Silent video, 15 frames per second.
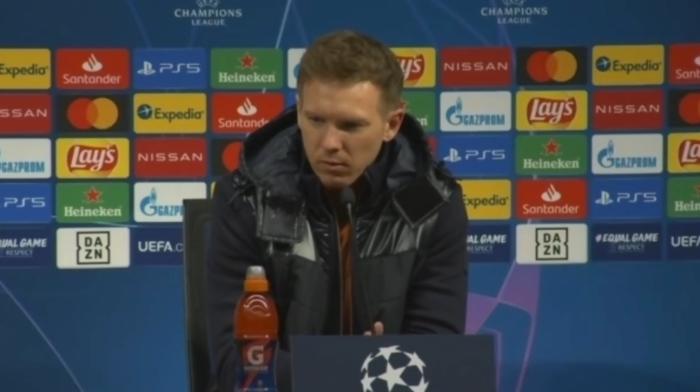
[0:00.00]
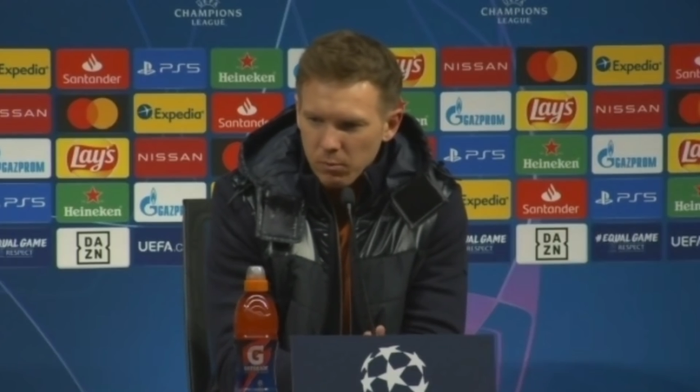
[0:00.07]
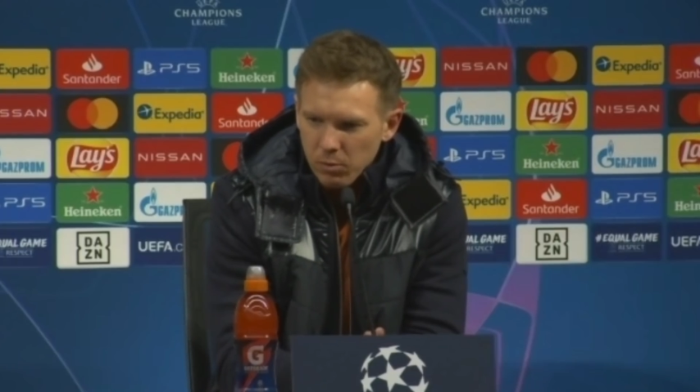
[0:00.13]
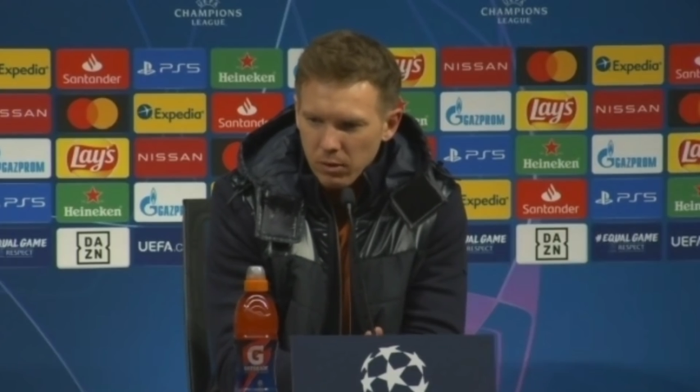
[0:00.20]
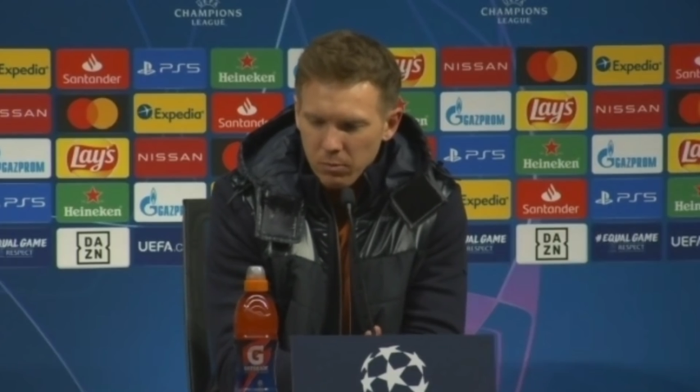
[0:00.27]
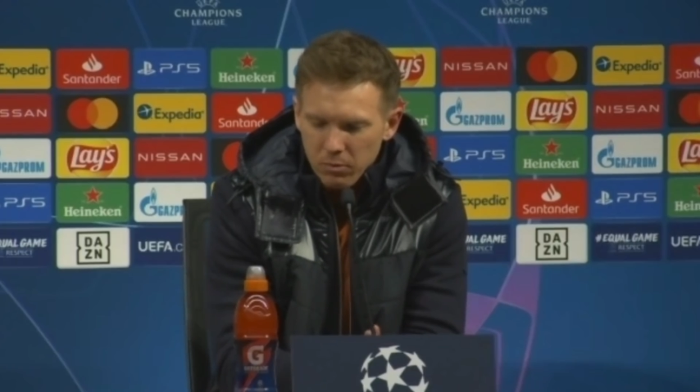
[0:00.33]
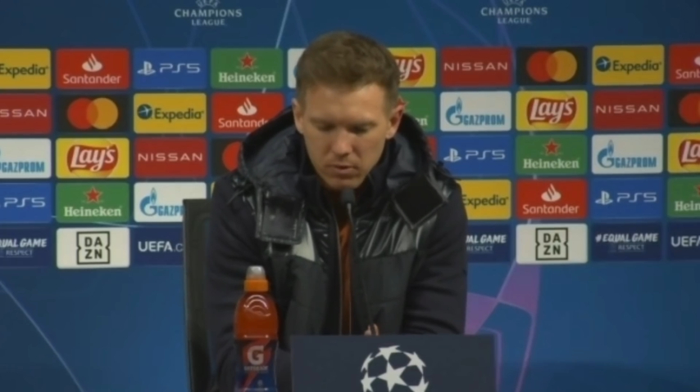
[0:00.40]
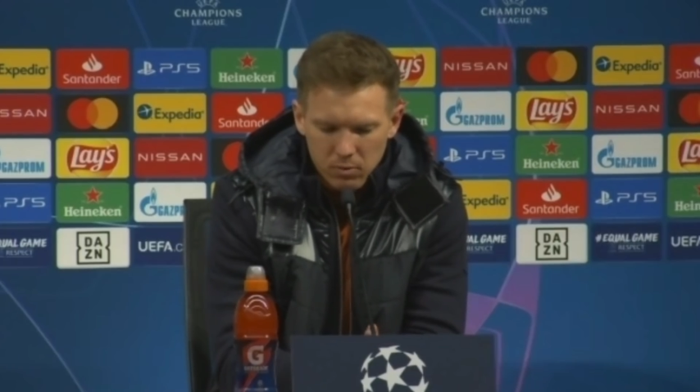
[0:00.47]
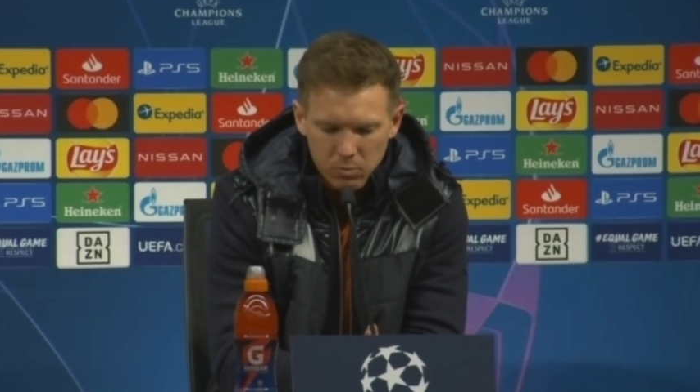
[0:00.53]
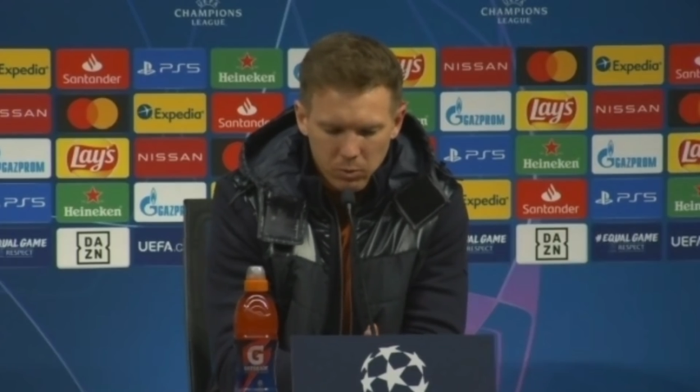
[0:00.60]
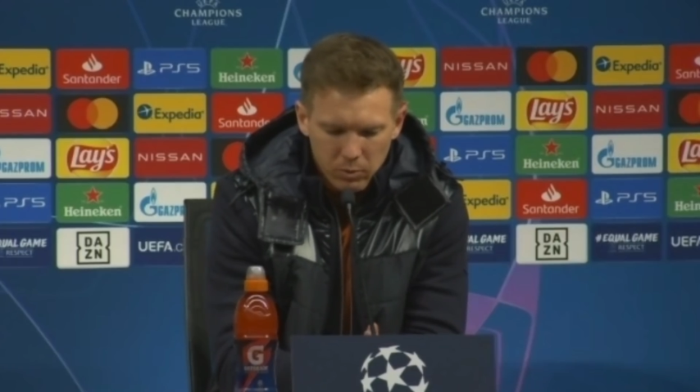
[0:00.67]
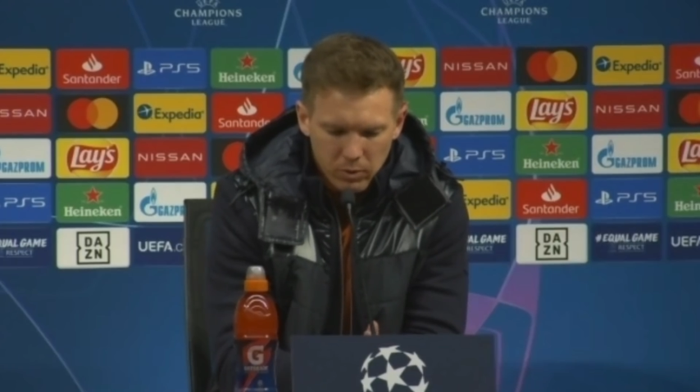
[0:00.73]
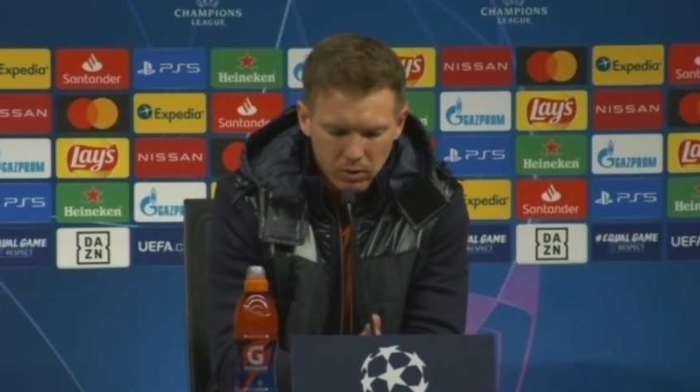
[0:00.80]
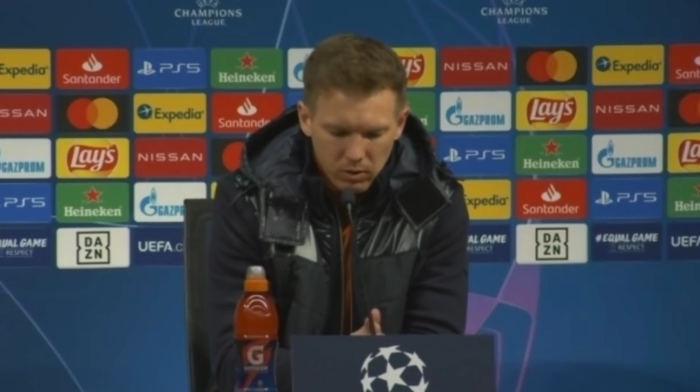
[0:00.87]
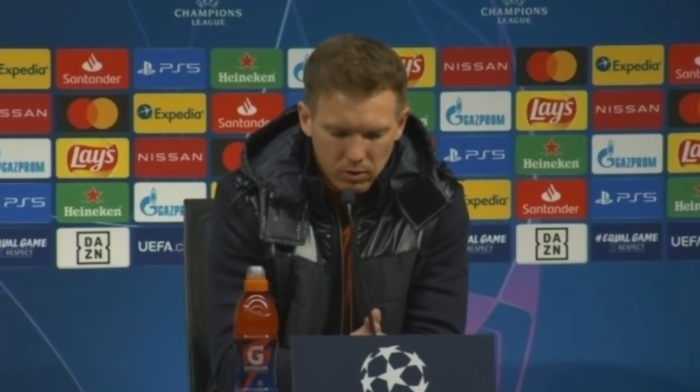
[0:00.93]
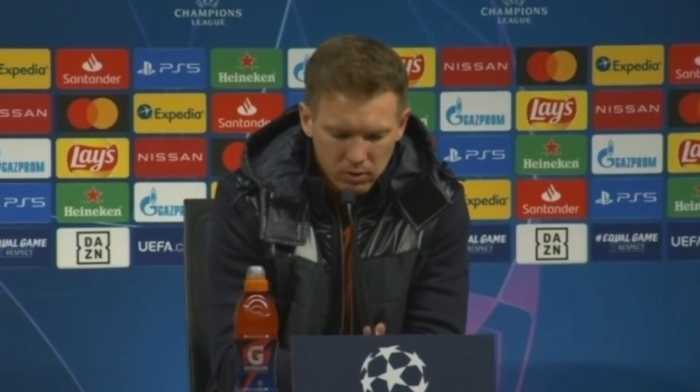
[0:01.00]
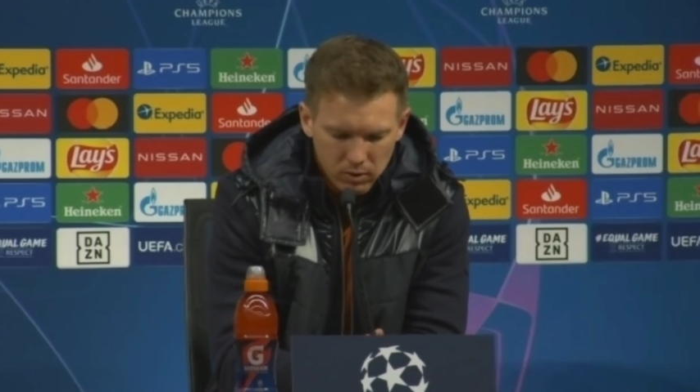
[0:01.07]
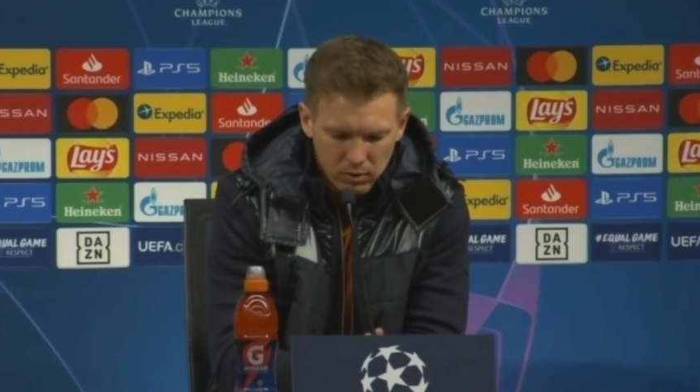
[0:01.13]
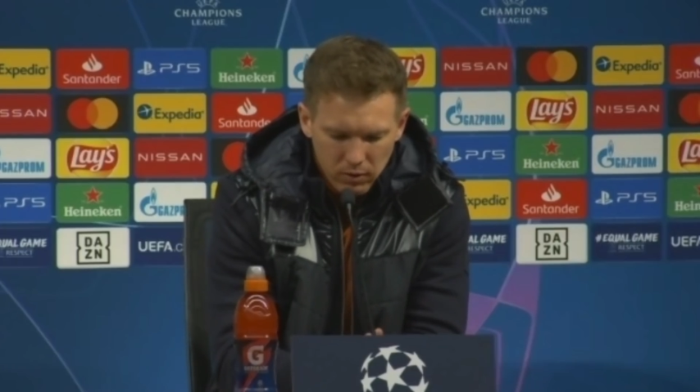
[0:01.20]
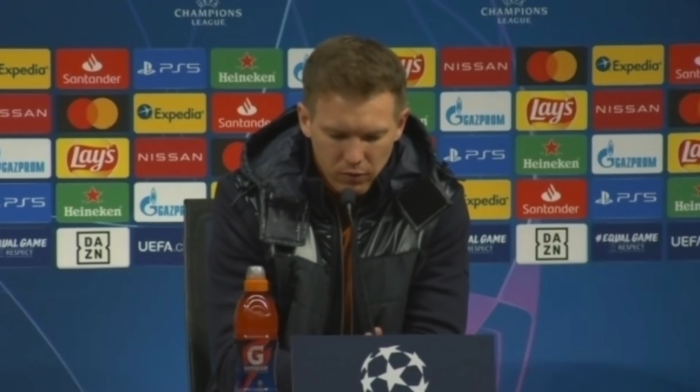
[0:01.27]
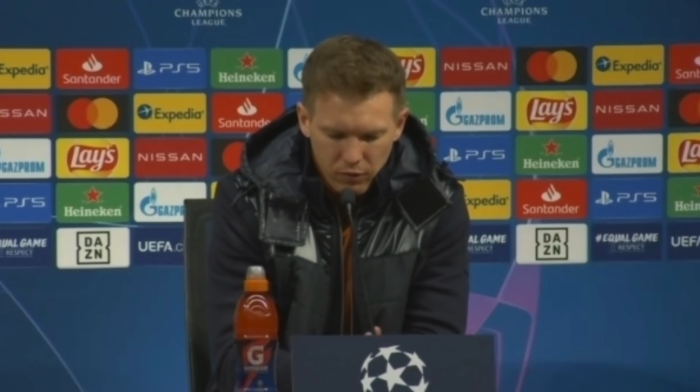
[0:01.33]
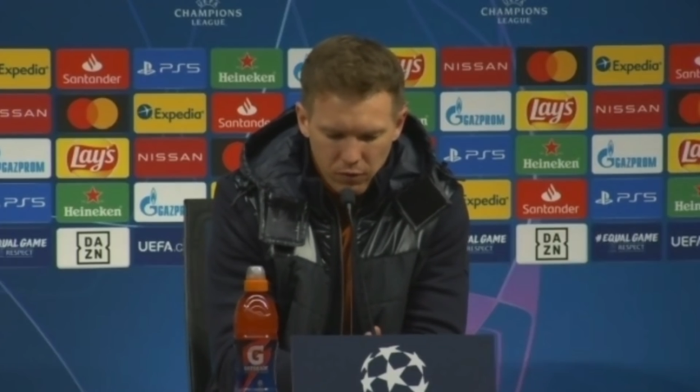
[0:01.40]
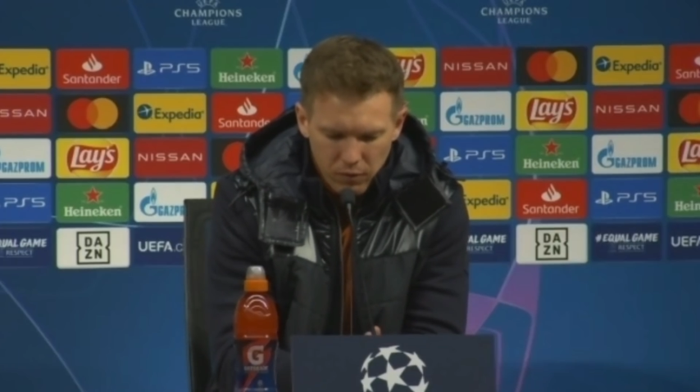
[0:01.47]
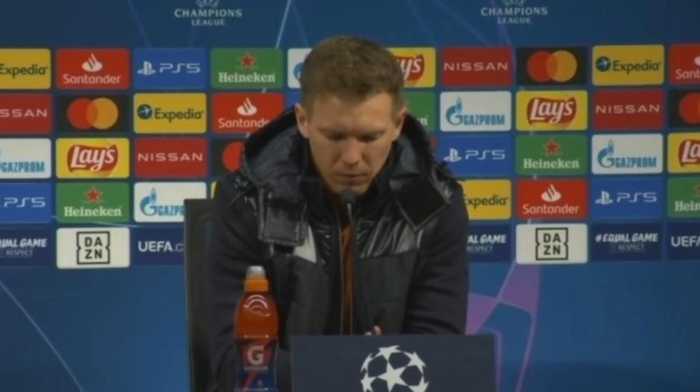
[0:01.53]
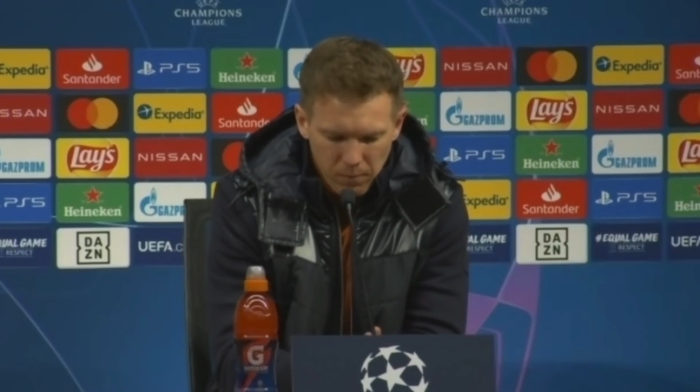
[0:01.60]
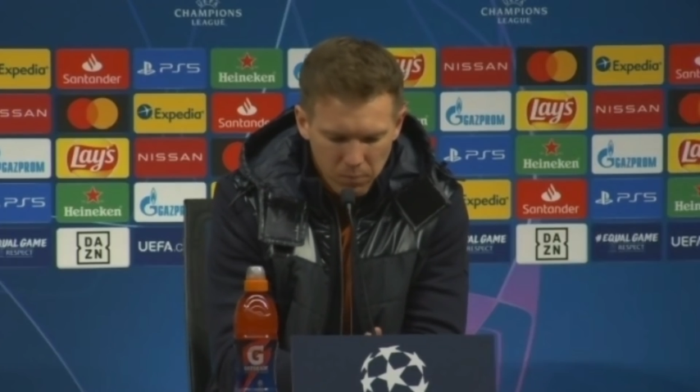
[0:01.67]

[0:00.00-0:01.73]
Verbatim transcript: perhaps we will have